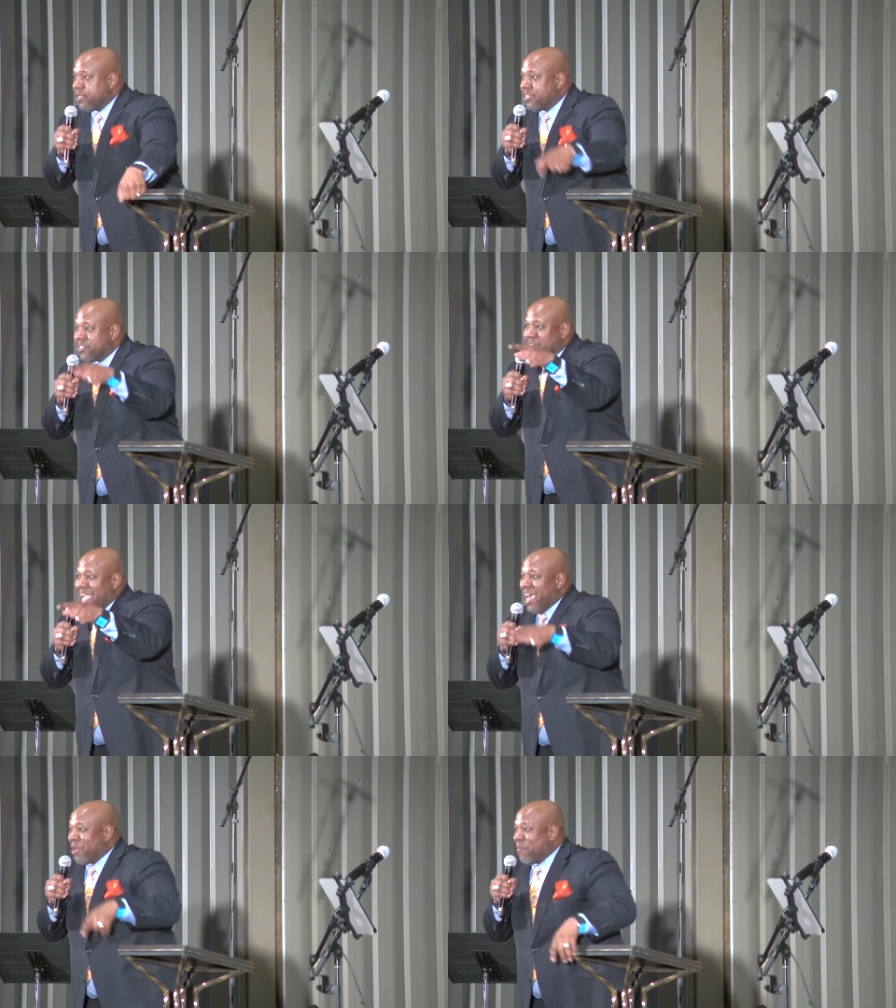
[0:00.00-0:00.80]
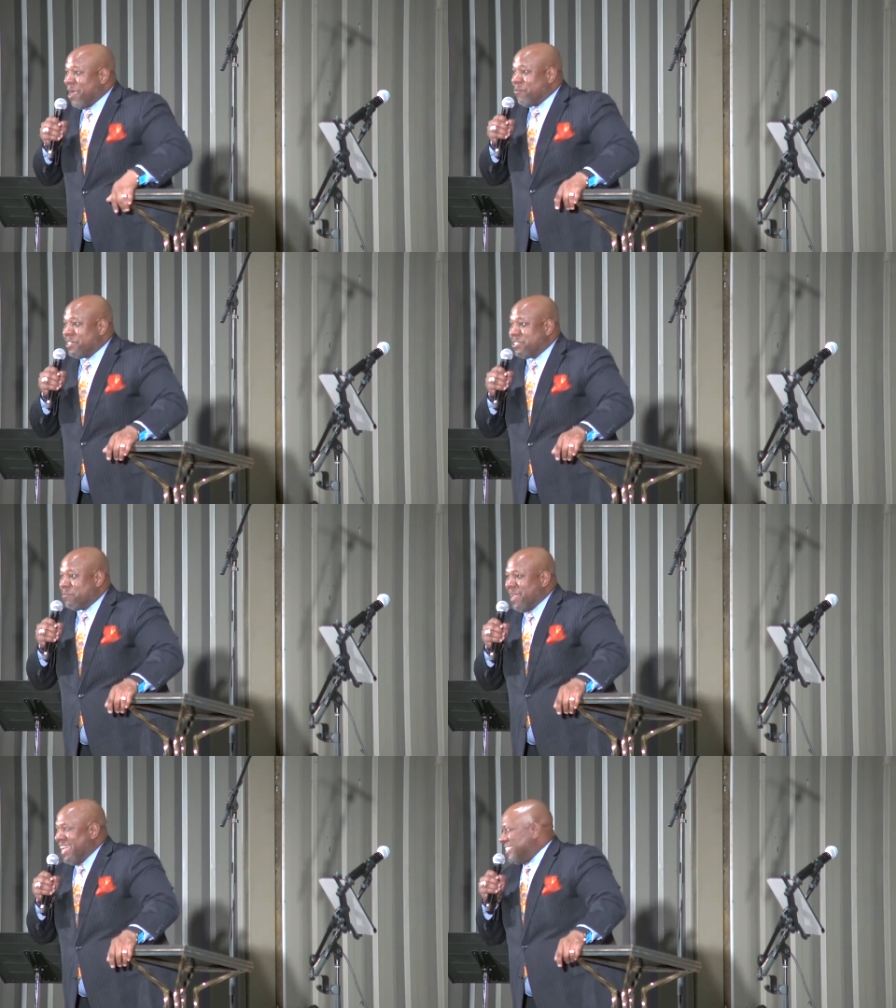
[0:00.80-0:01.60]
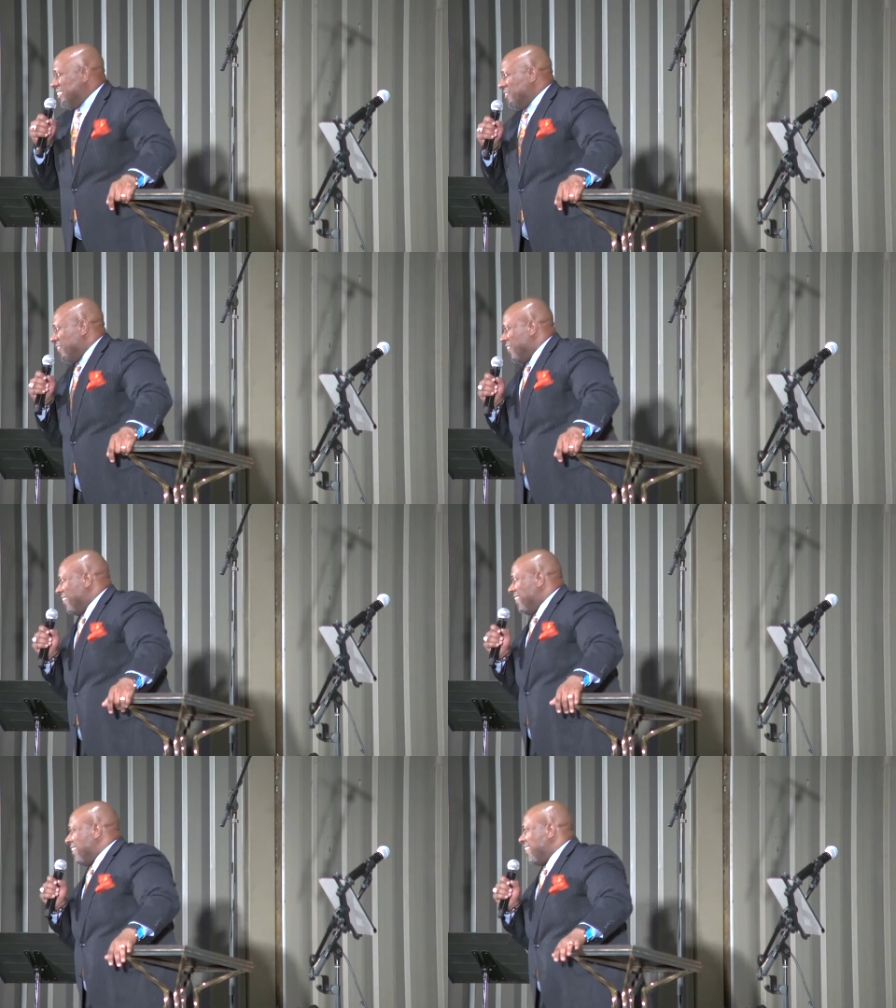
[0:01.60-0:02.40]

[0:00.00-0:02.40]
because you lied about what you're passionate for.